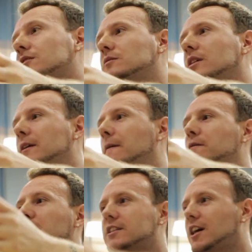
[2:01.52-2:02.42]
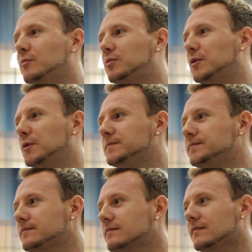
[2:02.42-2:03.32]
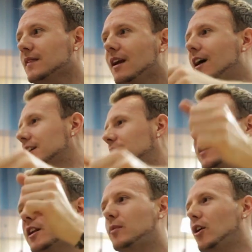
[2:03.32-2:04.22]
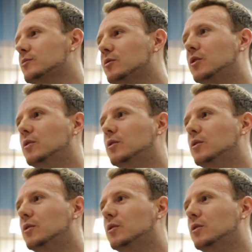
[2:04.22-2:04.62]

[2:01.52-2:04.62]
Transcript: So, for example, I can come down a basketball